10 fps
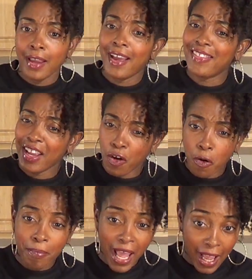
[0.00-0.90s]
and then
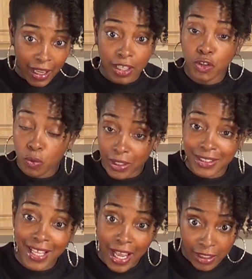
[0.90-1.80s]
go back and do
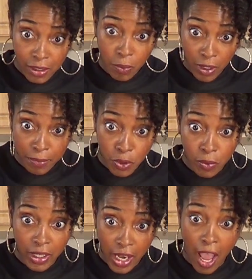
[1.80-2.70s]
exactly what I'm
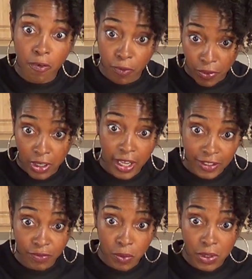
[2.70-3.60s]
doing now for the
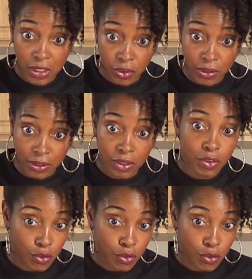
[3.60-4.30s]
next few dishes.